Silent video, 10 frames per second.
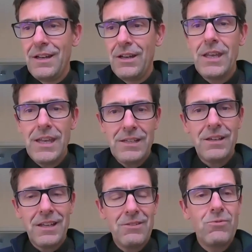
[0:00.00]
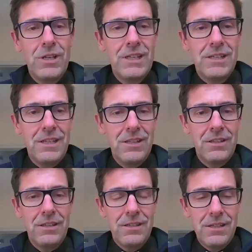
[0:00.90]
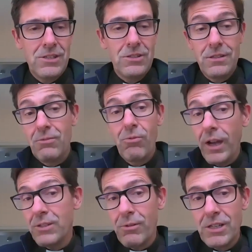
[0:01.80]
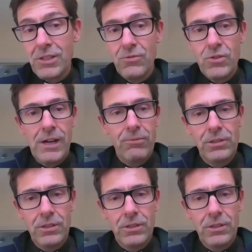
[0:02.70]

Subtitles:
okay, yes, I can really see that this is the right direction of travel,